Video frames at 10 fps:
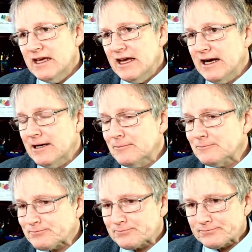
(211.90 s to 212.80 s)

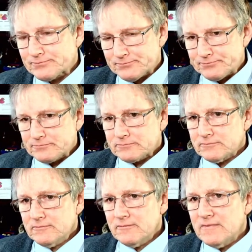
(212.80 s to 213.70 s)

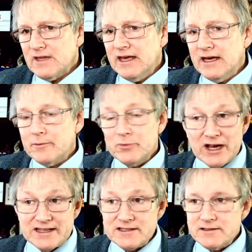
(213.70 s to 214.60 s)

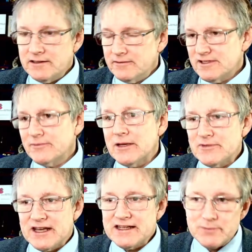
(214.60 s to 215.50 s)
price. Sometimes
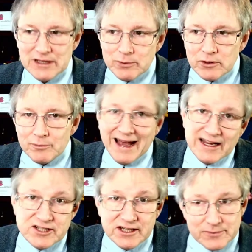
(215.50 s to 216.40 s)
it has people,
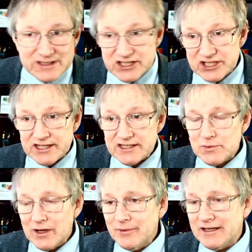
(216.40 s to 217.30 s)
packaging, and positioning as
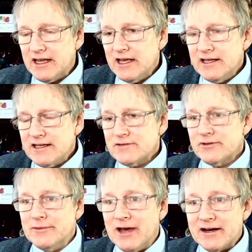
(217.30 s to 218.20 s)
well, but it doesn't
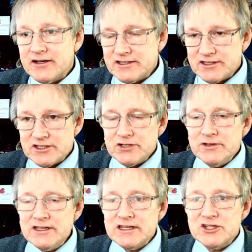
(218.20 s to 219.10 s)
really matter. It's just you
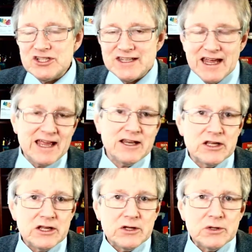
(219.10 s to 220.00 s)
need to understand
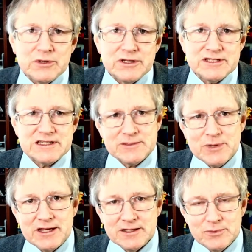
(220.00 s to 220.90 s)
who it is that's
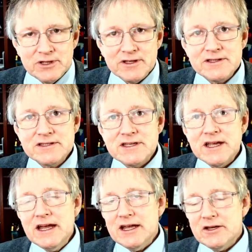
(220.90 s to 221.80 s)
paying the bills
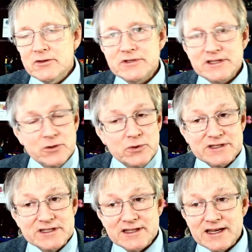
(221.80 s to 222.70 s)
and who is
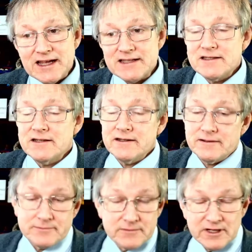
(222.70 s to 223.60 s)
it that has
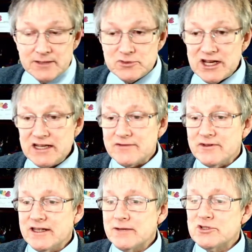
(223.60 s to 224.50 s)
an objective.
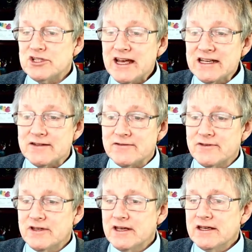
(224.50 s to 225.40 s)
And that objective
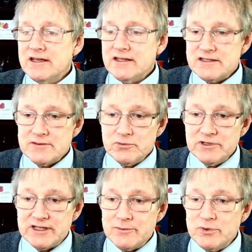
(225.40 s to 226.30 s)
is
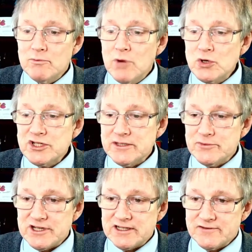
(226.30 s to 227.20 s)
really the promotion
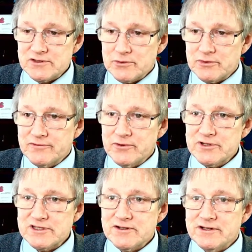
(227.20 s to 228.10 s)
objective is what we're
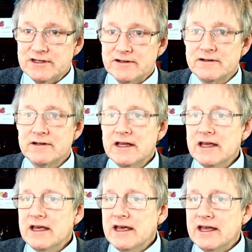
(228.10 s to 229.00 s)
focused on here.
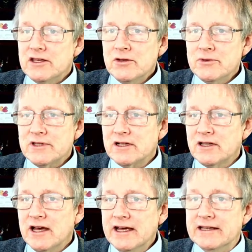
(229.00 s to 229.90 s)
And you and the
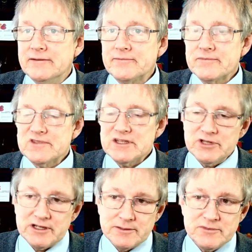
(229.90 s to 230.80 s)
client,
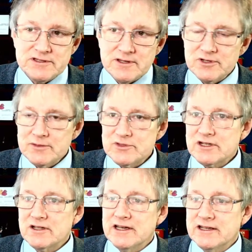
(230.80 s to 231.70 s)
sometimes the
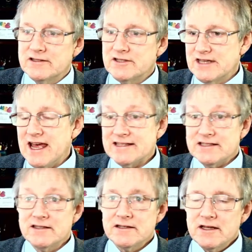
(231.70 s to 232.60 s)
client just has
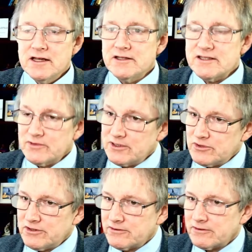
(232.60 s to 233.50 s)
it. Sometimes
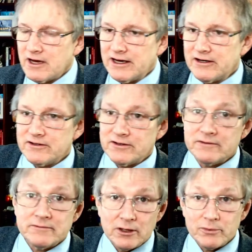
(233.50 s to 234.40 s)
you're hired to
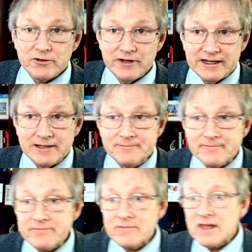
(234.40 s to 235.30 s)
help create it.
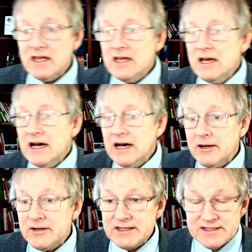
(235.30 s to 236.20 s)

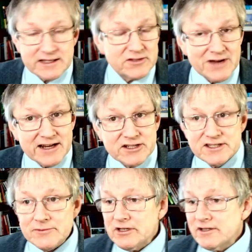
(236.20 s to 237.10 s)
It's a strategy,
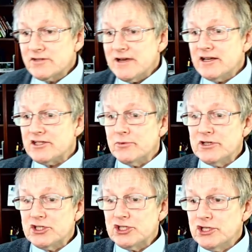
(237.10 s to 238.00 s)
something called a strategy,
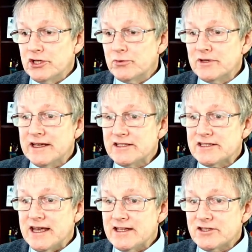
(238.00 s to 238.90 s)
which, really has
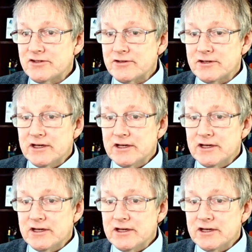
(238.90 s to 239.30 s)
to answer